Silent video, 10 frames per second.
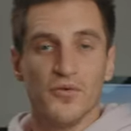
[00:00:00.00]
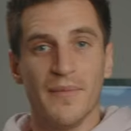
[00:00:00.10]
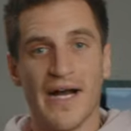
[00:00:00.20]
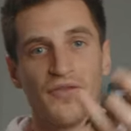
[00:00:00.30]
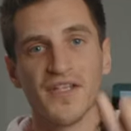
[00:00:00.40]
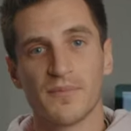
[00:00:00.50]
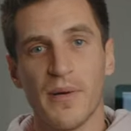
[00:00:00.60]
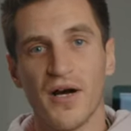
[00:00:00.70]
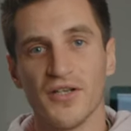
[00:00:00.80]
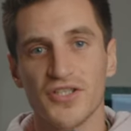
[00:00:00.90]
would mount this
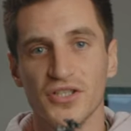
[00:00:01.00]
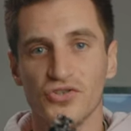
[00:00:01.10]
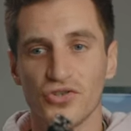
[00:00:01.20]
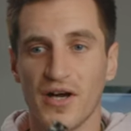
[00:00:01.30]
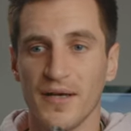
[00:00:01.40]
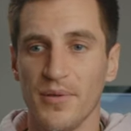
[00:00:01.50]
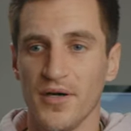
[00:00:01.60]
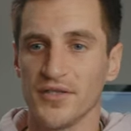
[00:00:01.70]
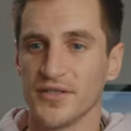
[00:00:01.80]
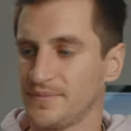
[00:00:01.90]
part to your
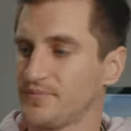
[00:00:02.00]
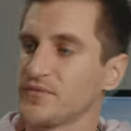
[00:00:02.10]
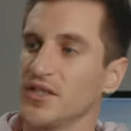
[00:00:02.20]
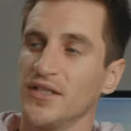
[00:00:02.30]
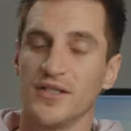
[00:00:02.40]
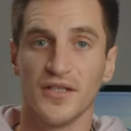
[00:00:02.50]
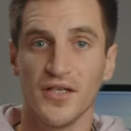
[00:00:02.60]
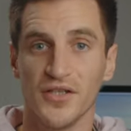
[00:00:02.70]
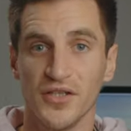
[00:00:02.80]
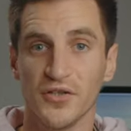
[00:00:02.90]
tripod
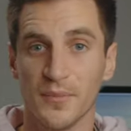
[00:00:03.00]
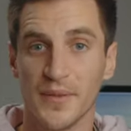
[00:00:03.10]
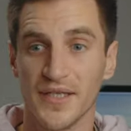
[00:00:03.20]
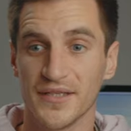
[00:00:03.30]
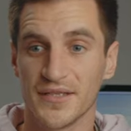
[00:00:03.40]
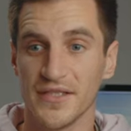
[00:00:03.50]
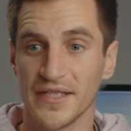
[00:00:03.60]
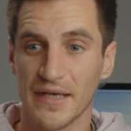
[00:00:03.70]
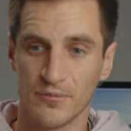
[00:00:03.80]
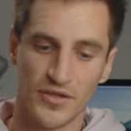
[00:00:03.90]
and the other bit to your
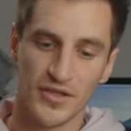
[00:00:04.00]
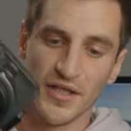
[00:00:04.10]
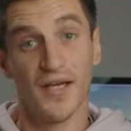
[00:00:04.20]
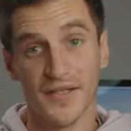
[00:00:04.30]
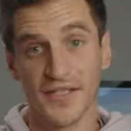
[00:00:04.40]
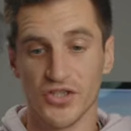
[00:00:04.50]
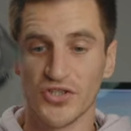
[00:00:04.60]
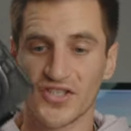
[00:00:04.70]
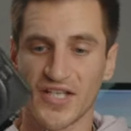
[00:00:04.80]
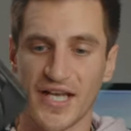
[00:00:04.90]
camera and then you
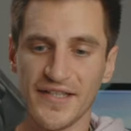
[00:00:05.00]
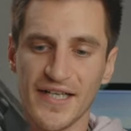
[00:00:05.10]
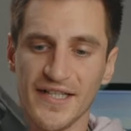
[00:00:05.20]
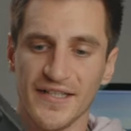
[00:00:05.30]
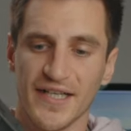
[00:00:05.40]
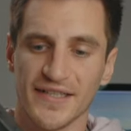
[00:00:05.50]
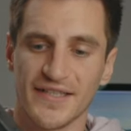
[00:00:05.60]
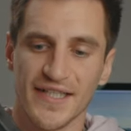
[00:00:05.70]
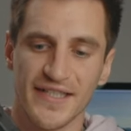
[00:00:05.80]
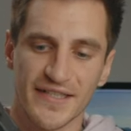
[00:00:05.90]
just slide that in nice
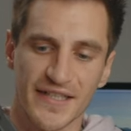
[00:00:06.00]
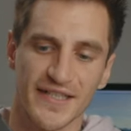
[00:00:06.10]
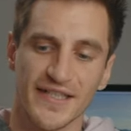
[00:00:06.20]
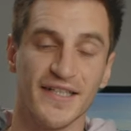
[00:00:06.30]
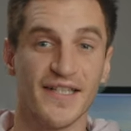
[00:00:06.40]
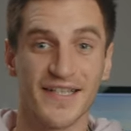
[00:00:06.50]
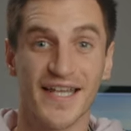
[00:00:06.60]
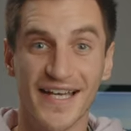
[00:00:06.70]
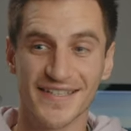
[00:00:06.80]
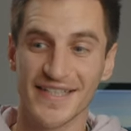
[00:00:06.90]
and easily.
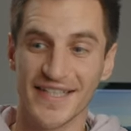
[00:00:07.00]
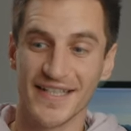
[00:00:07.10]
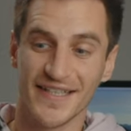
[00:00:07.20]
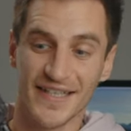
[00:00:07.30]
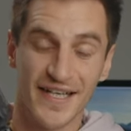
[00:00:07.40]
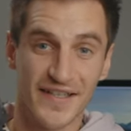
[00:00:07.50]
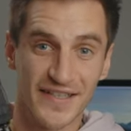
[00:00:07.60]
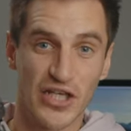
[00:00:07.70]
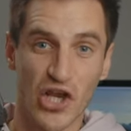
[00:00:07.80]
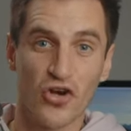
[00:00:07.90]
That is it and
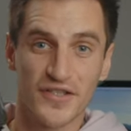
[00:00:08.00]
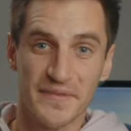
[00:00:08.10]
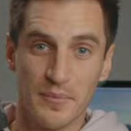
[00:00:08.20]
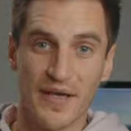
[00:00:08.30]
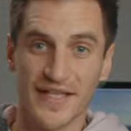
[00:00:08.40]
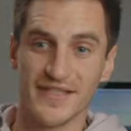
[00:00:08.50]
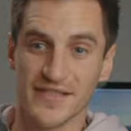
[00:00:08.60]
that's locked in place,